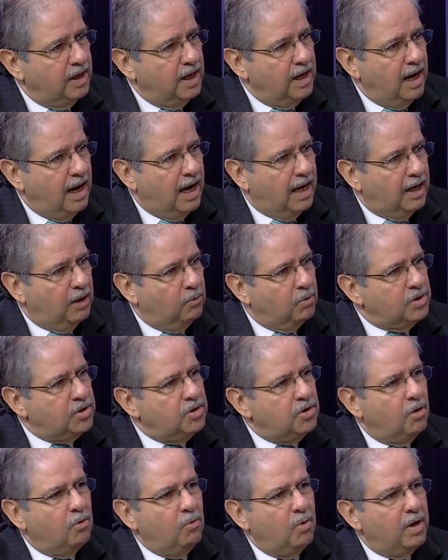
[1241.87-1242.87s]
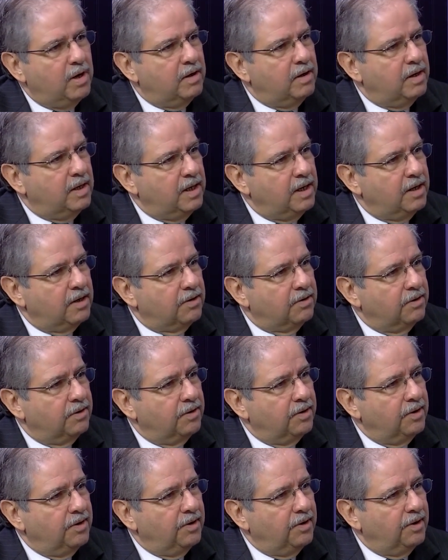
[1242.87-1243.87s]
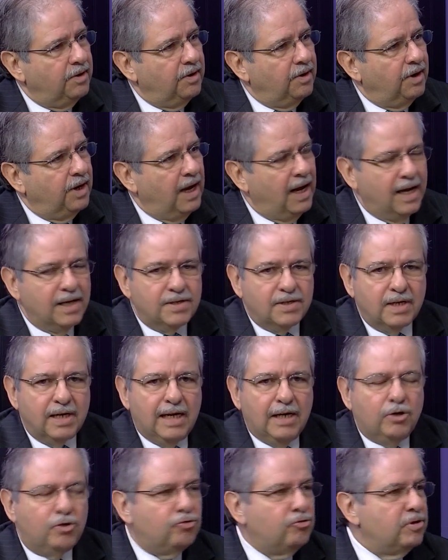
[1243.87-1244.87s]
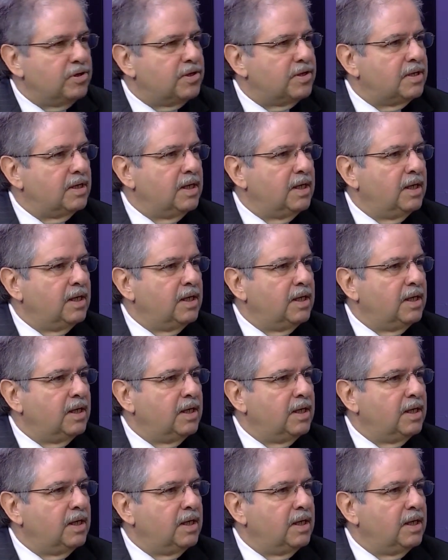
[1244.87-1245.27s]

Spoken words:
And it was nowhere near as interesting,